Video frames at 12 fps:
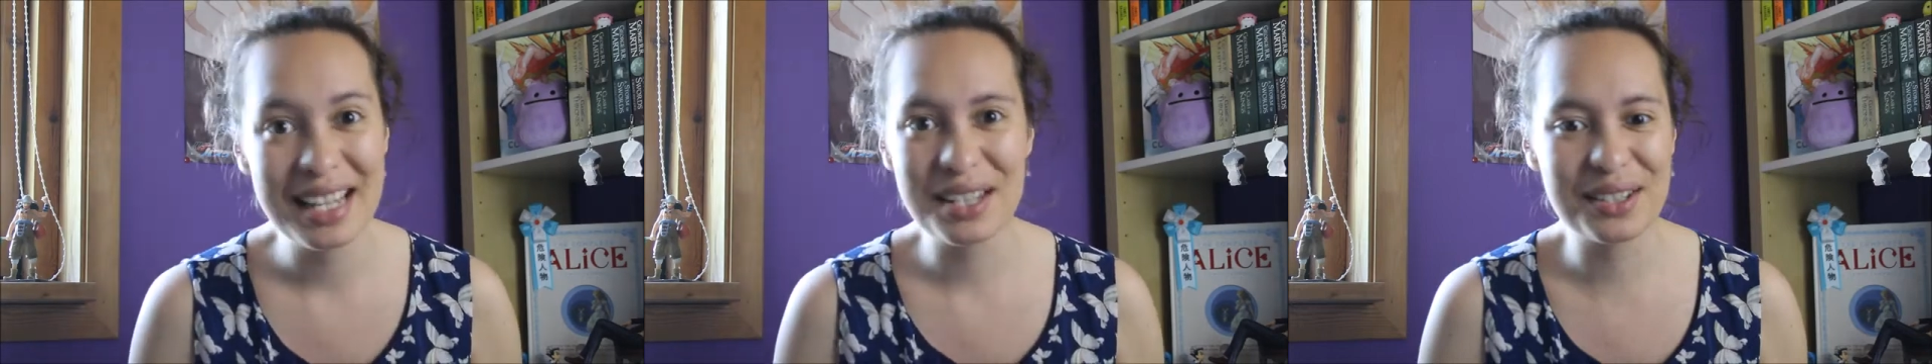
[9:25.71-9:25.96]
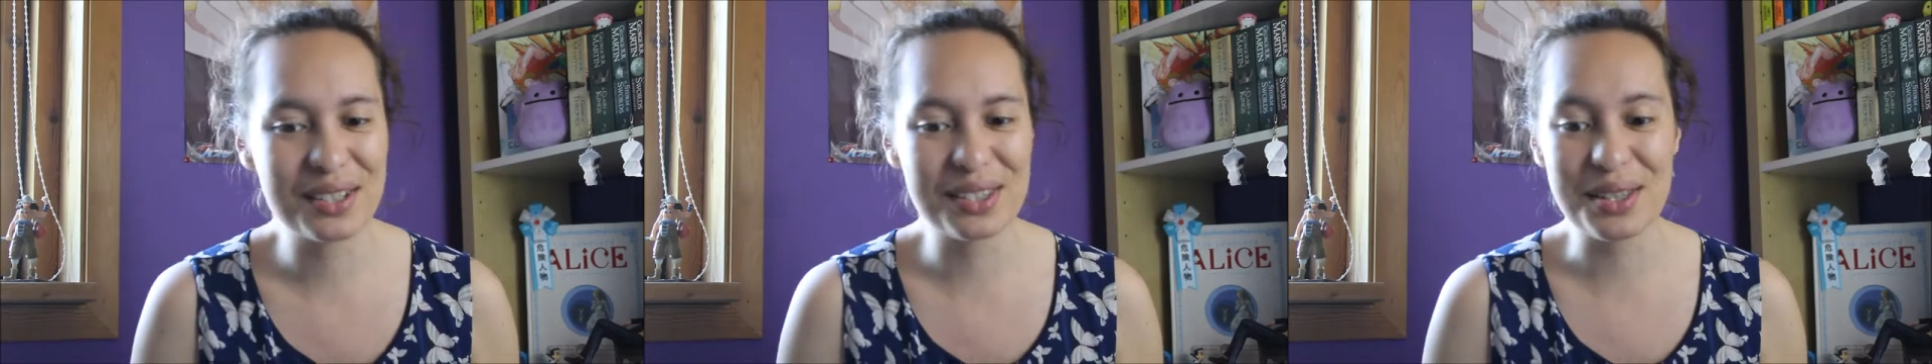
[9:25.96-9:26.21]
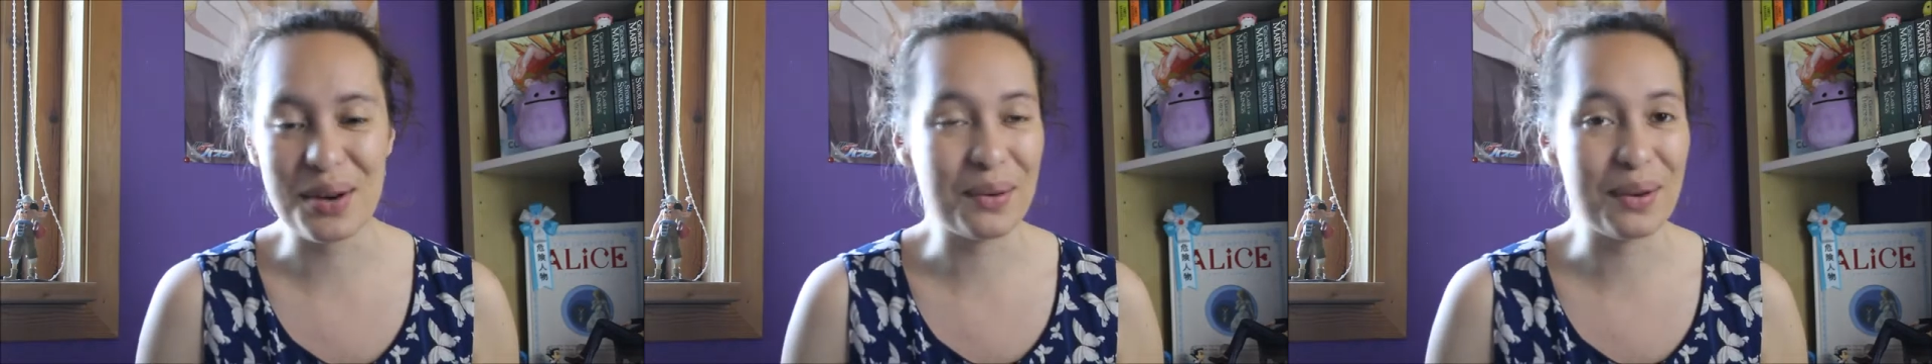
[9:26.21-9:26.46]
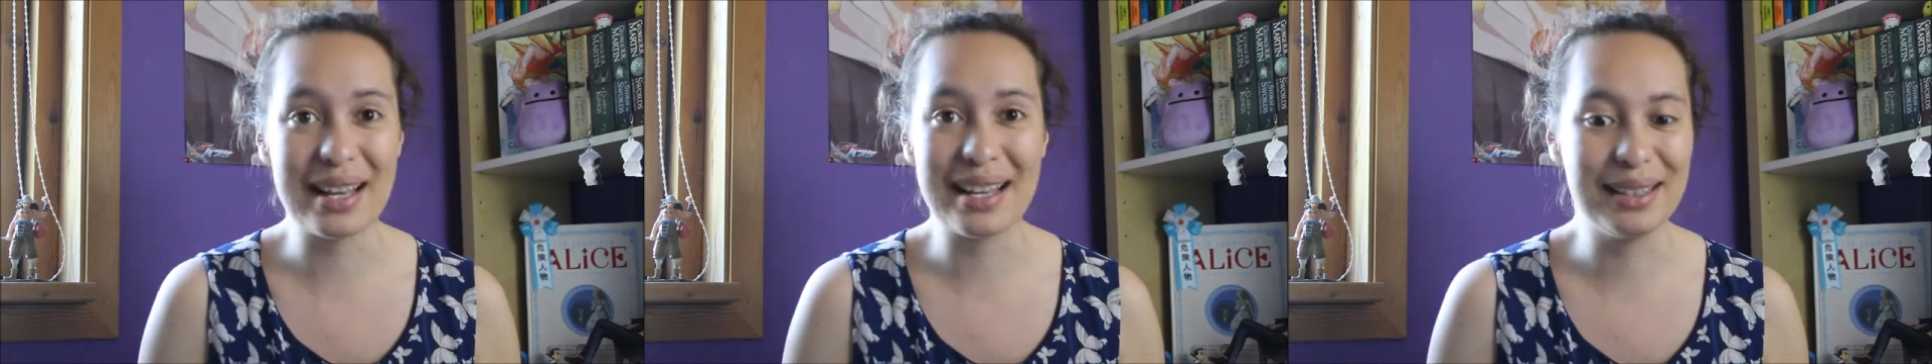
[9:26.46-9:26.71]
There's no
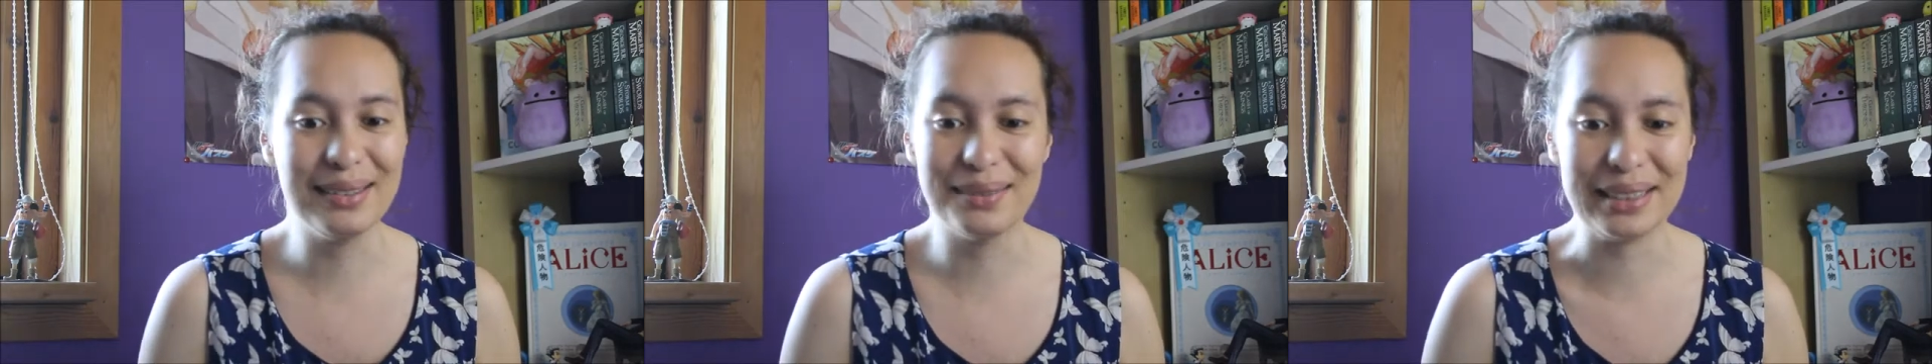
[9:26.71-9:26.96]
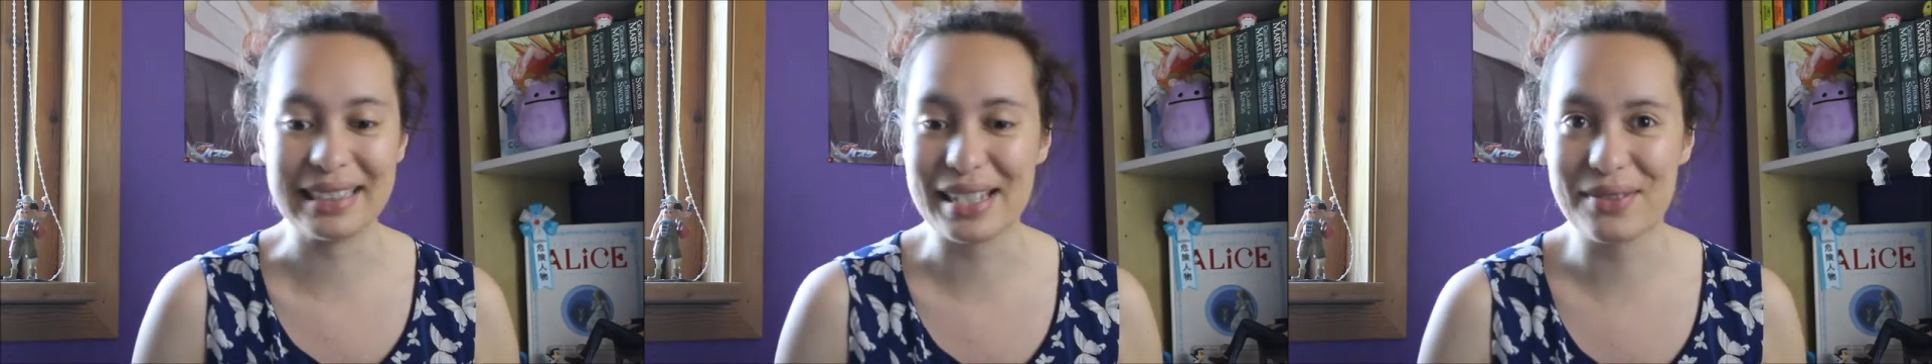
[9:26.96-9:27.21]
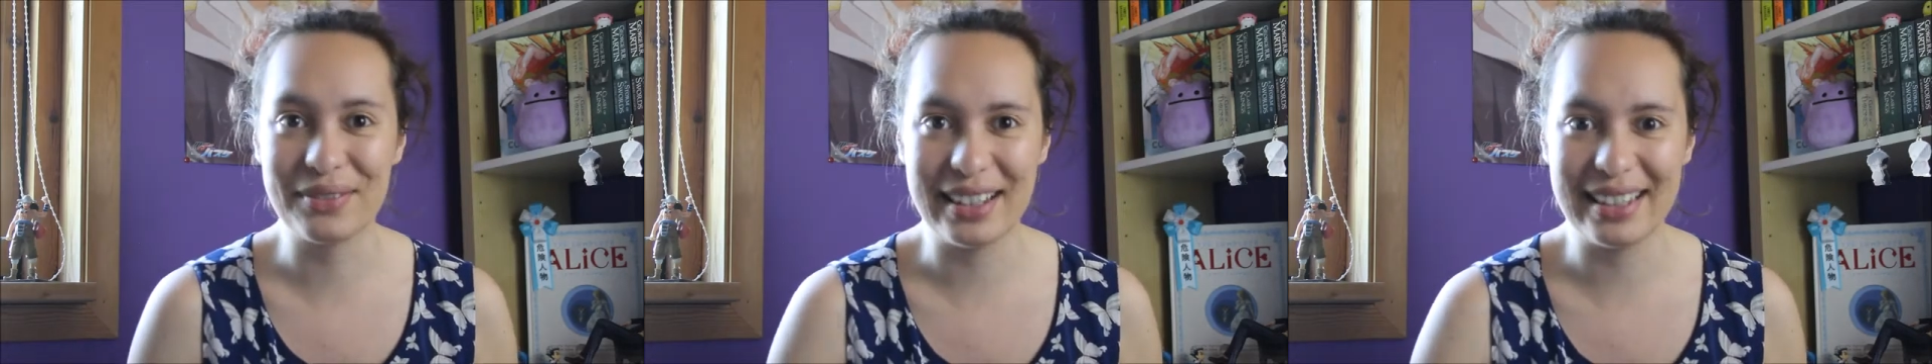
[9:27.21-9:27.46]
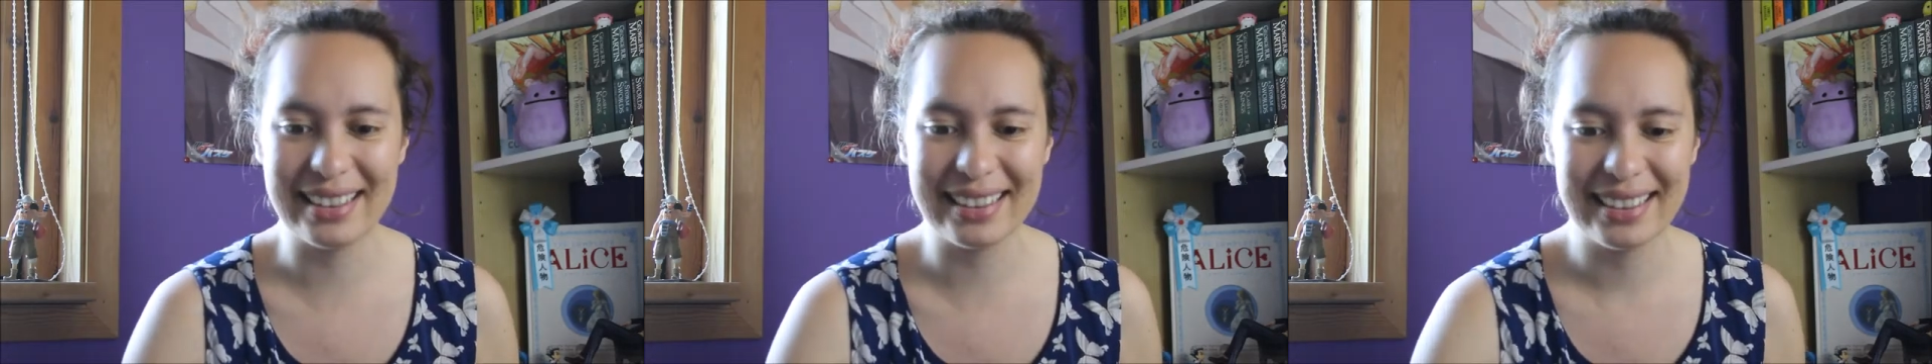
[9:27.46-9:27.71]
way he'll win this
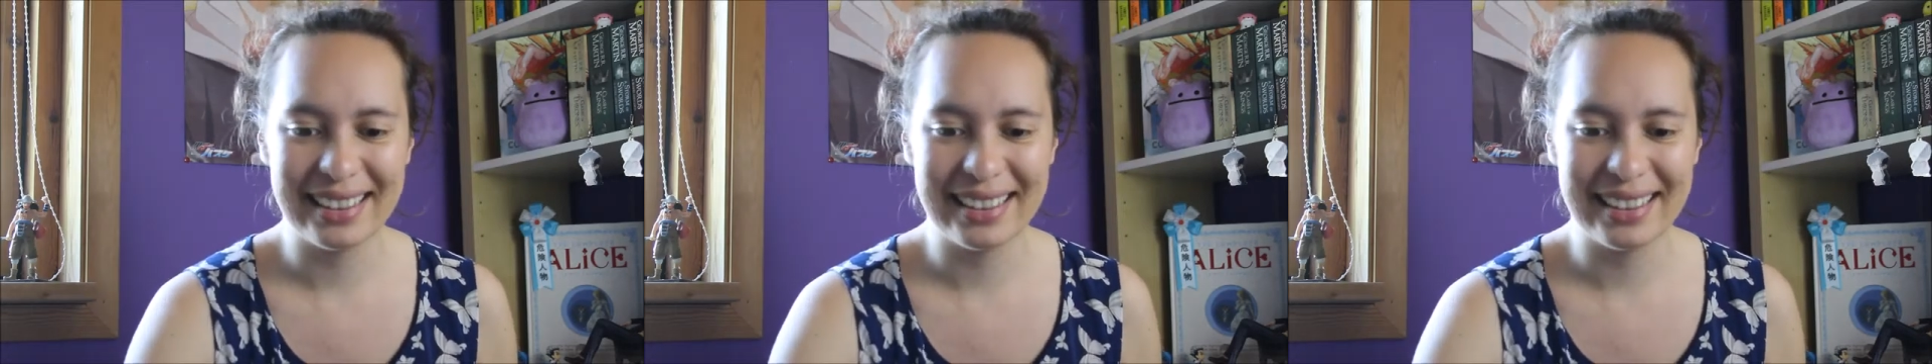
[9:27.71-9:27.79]
fight.